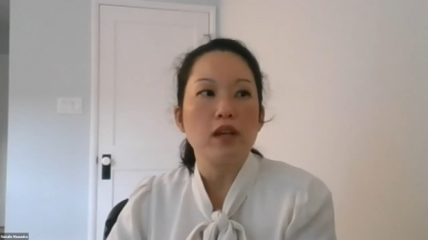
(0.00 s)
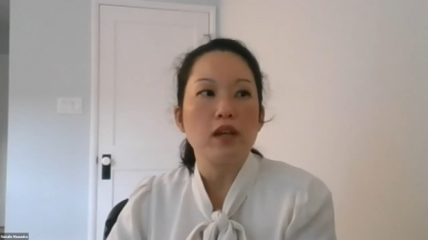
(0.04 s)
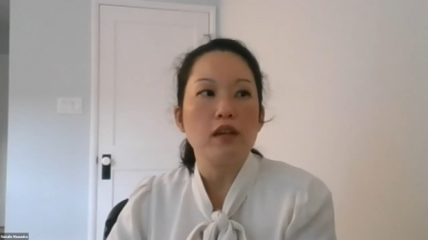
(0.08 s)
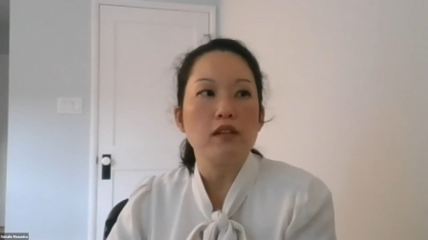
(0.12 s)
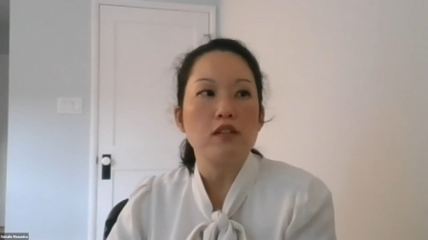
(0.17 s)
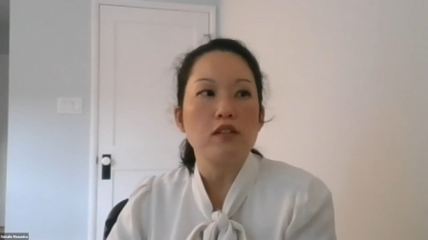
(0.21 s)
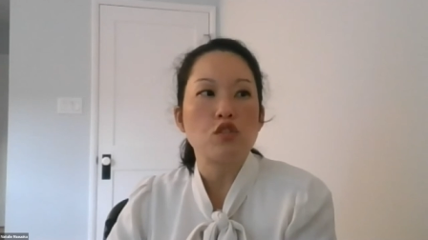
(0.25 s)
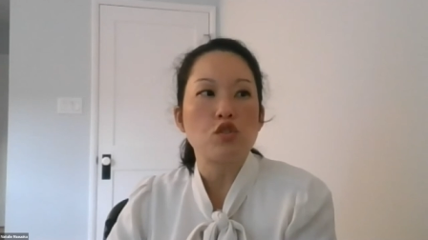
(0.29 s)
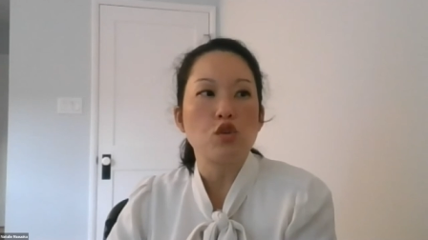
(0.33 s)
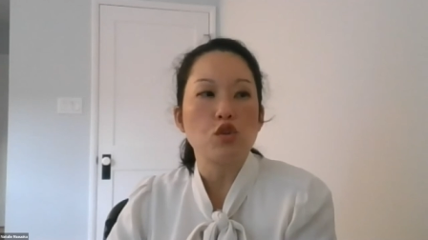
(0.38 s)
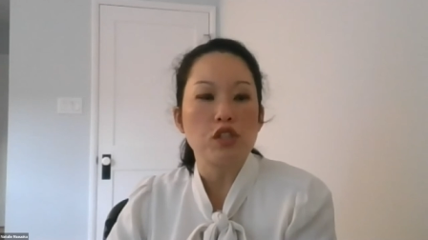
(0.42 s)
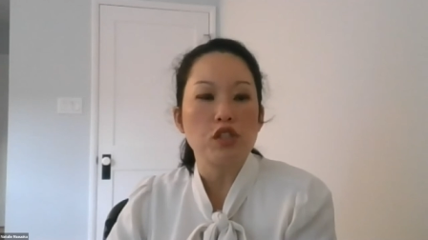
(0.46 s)

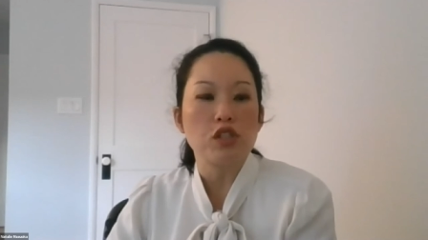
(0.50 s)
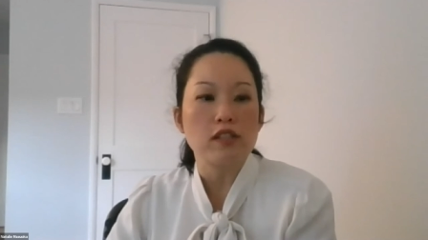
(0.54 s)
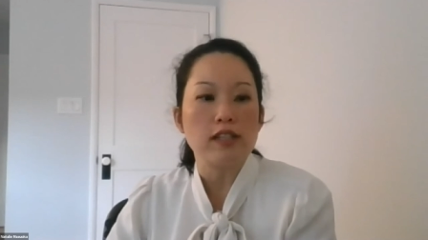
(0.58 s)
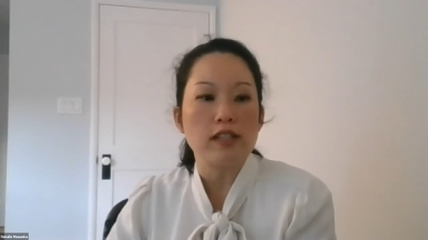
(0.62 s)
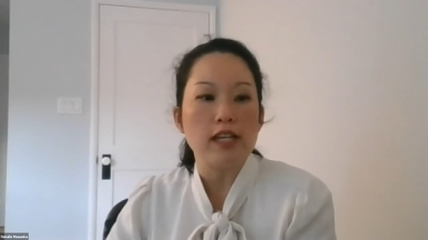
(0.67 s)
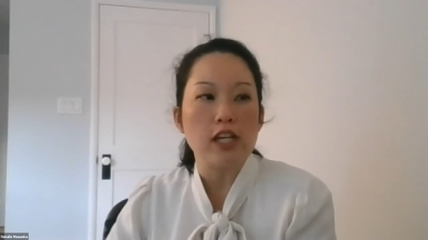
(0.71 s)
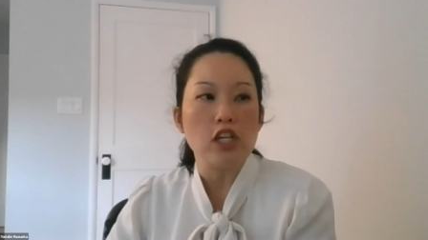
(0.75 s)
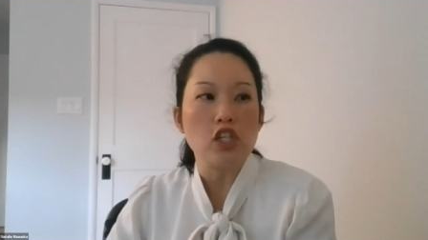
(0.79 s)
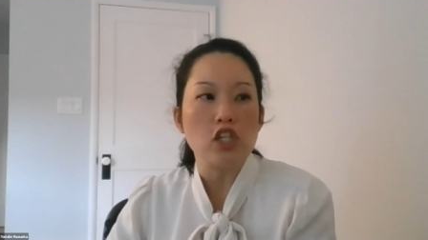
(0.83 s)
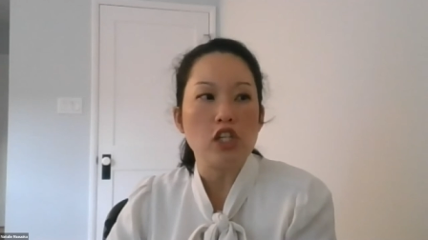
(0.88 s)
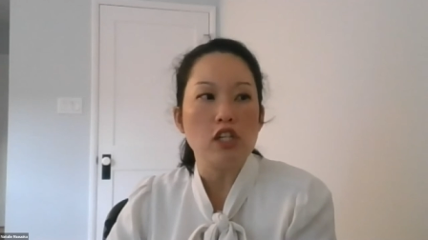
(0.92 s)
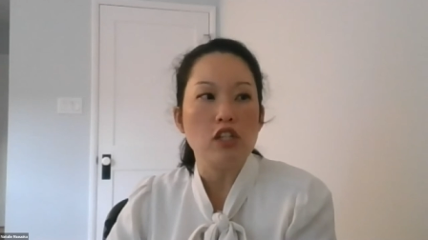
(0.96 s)

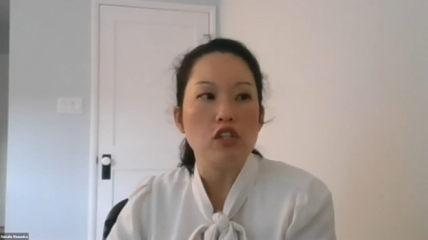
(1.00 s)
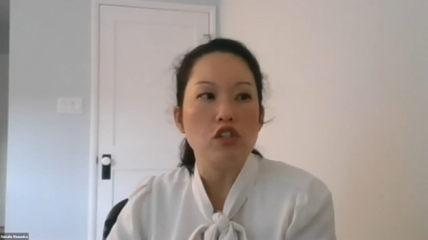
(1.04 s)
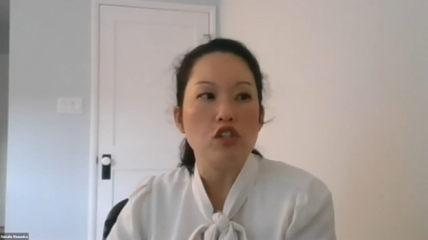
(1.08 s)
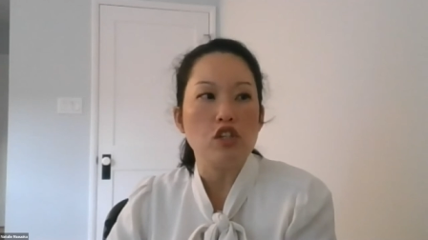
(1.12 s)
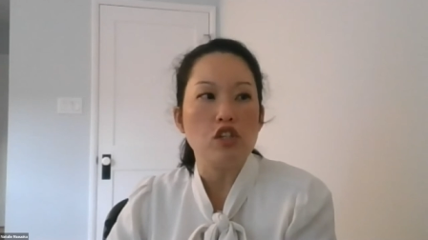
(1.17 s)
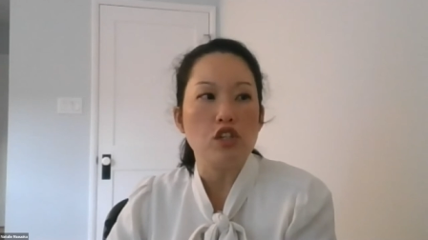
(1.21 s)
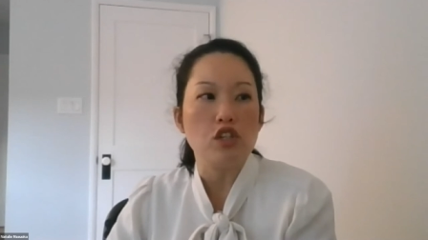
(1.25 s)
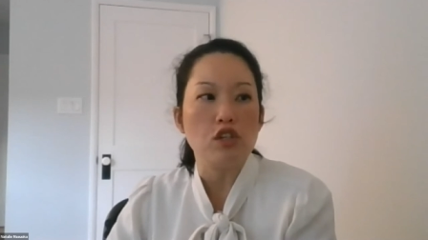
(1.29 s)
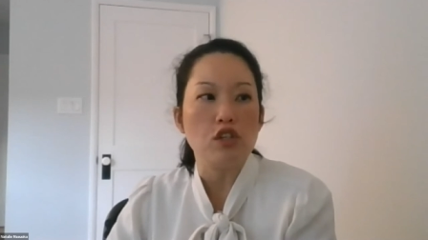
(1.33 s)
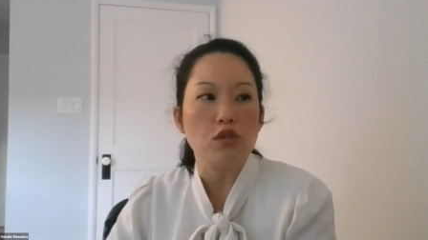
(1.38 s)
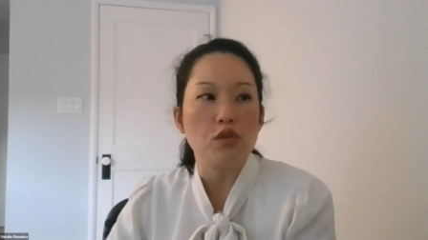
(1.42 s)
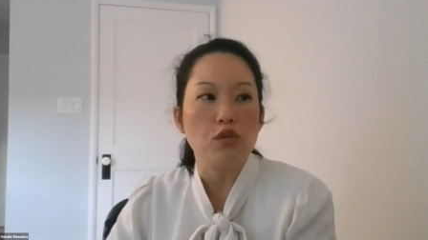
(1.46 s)
socialization
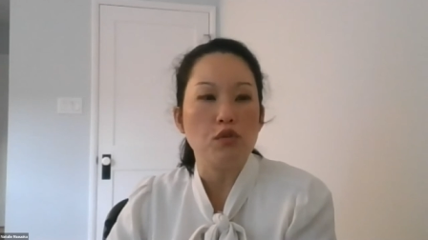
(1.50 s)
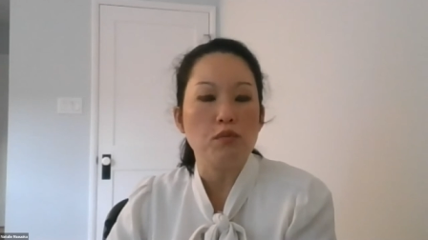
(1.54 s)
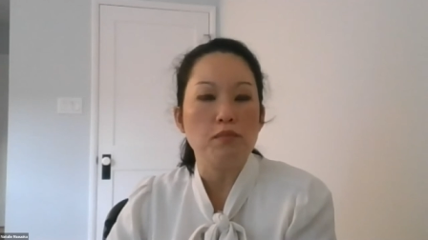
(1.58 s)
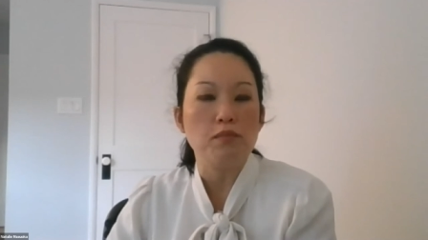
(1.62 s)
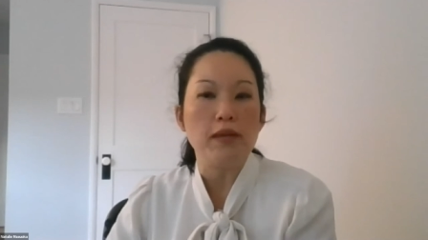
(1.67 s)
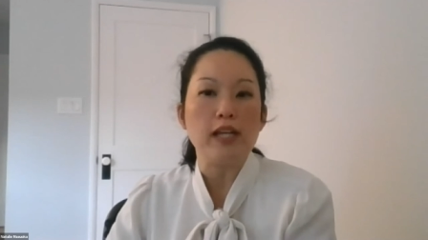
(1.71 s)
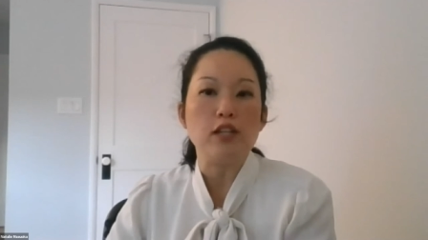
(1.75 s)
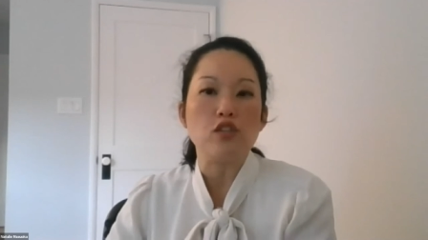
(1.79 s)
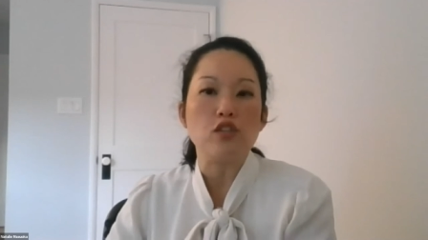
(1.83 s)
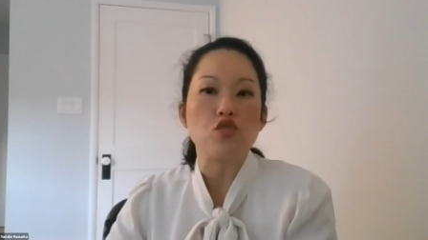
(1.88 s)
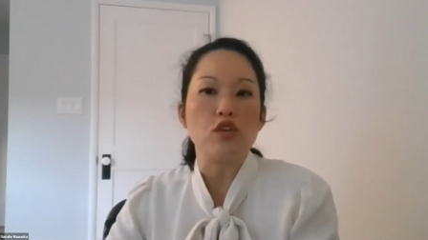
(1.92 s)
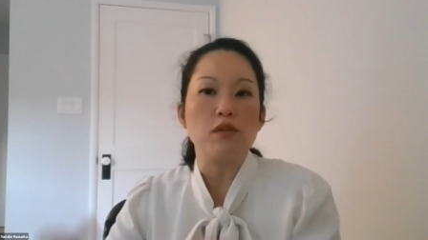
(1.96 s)
to
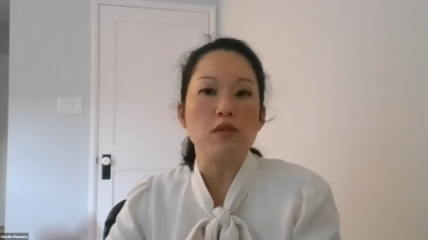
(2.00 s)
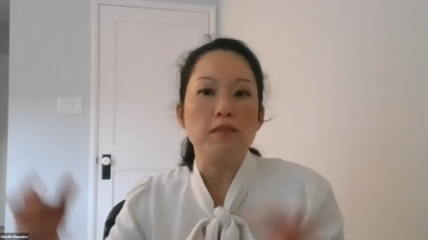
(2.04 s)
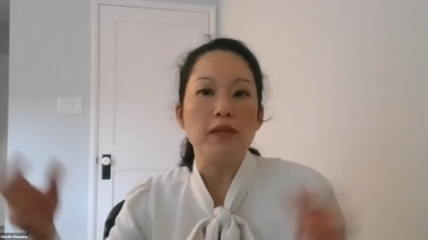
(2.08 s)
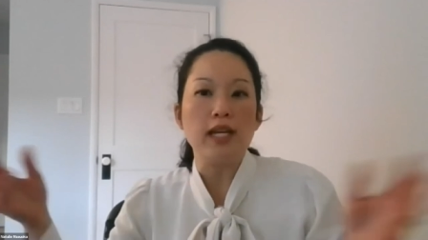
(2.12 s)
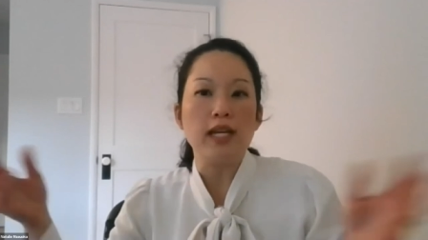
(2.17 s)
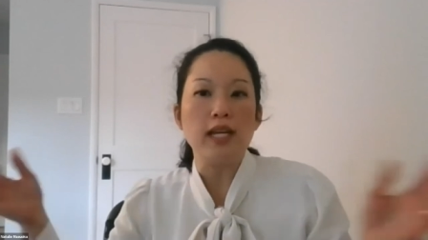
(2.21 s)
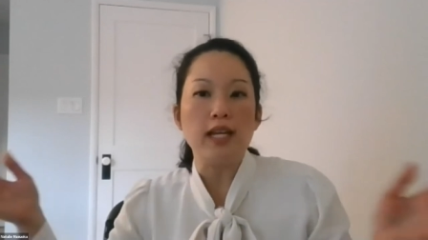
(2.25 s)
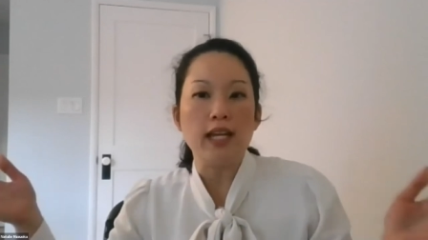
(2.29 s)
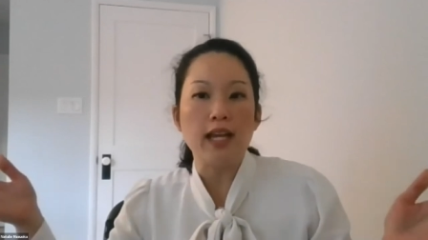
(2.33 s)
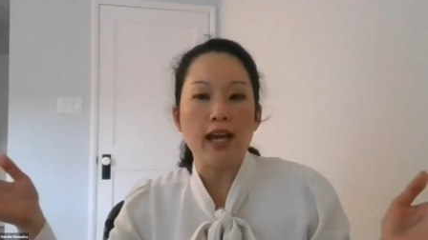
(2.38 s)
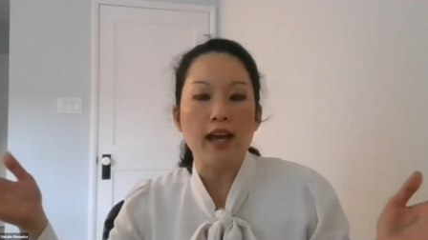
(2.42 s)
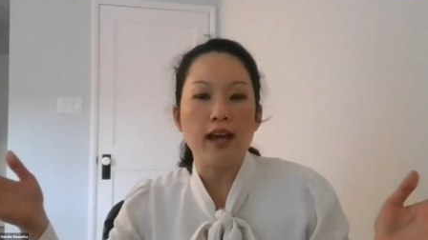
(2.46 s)
mainstream
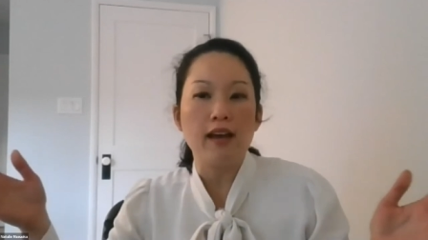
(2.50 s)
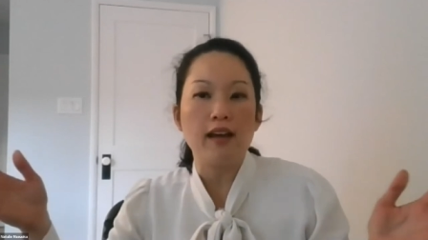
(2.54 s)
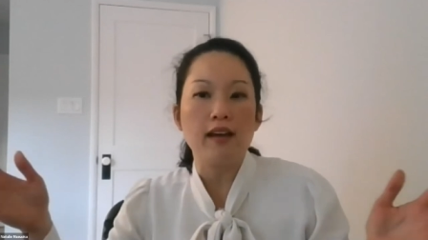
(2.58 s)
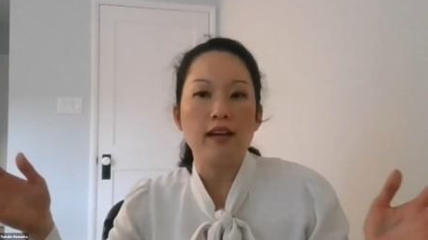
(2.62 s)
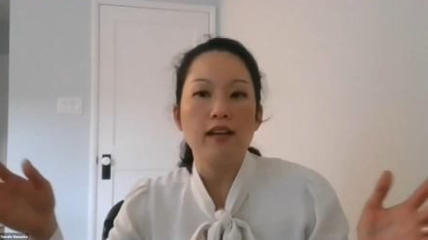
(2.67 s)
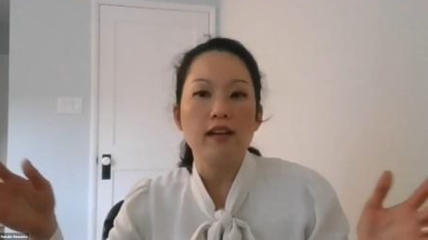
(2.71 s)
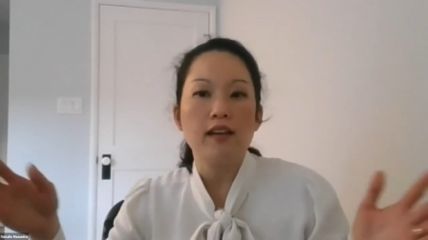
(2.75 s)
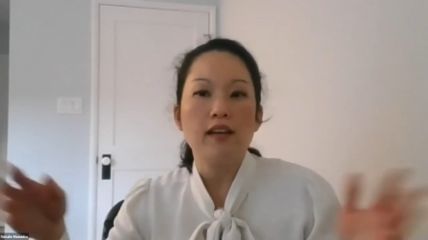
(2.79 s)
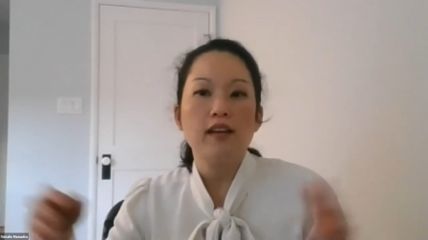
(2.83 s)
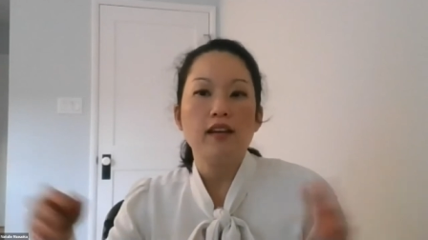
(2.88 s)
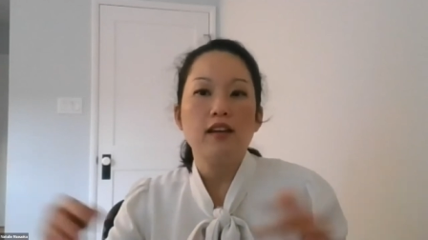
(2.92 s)
media,